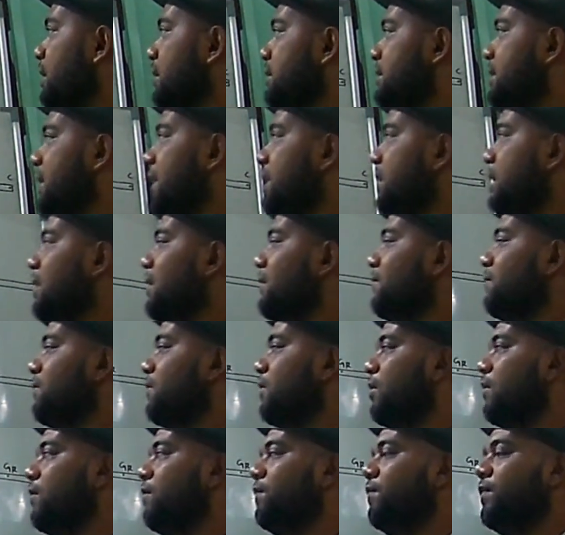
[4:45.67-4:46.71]
settled
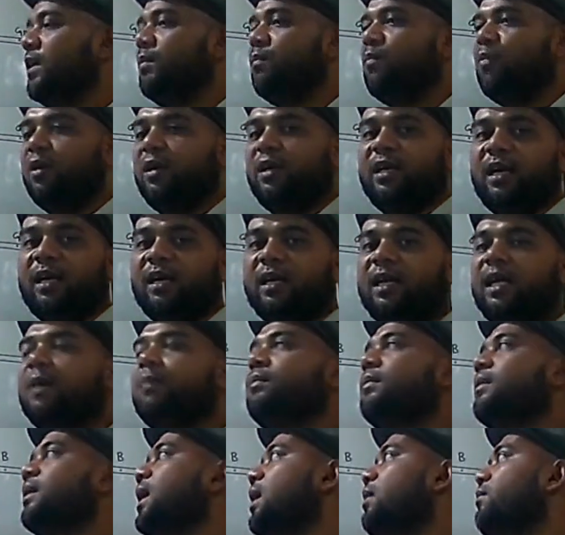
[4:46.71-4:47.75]
for free body
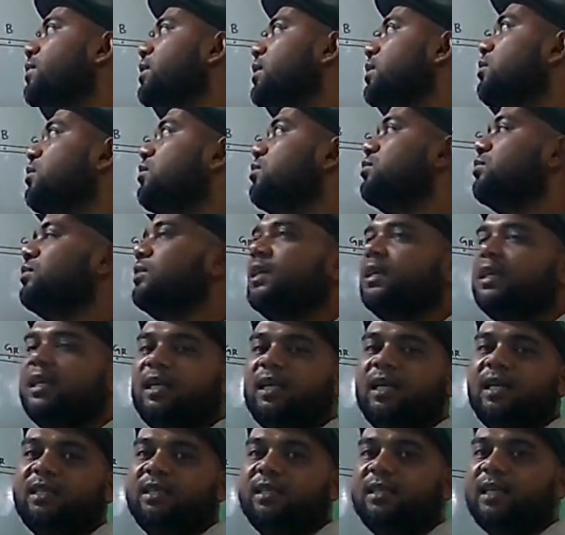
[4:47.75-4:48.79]
diagram. Now we go to the
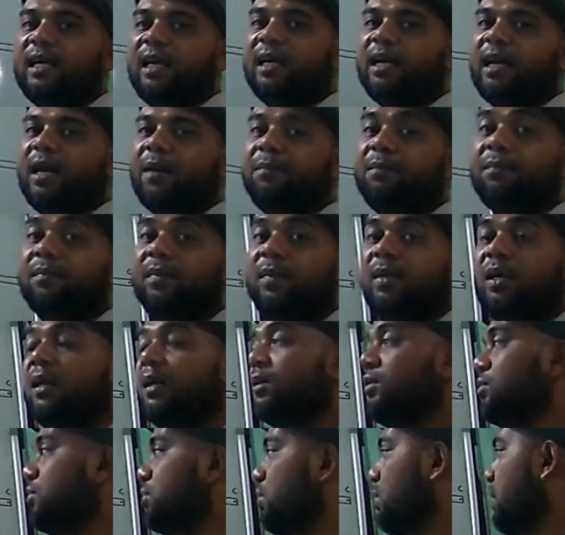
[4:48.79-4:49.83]
kinetic diagram.
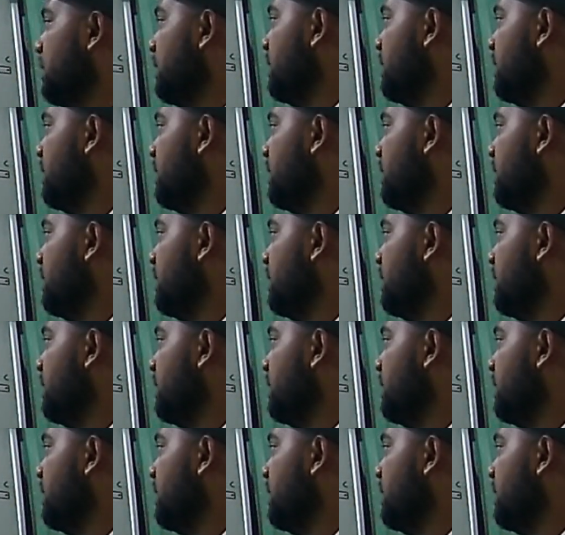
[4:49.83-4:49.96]
So the